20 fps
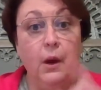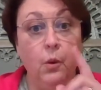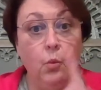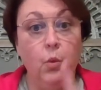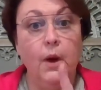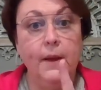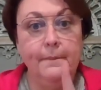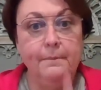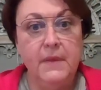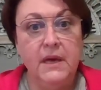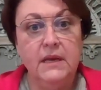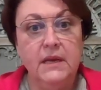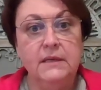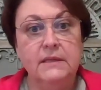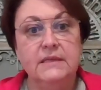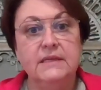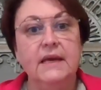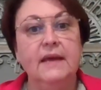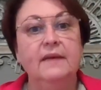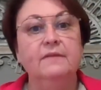at one
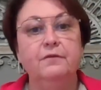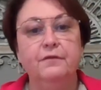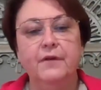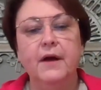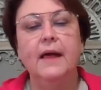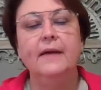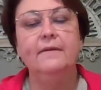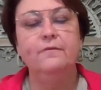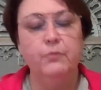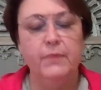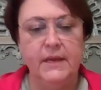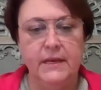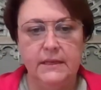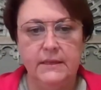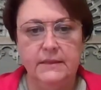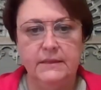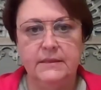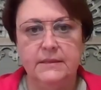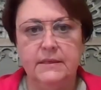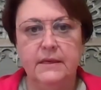minute and five
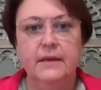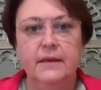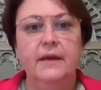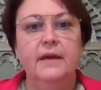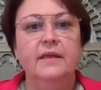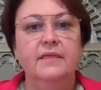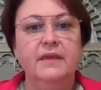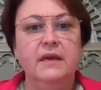minutes,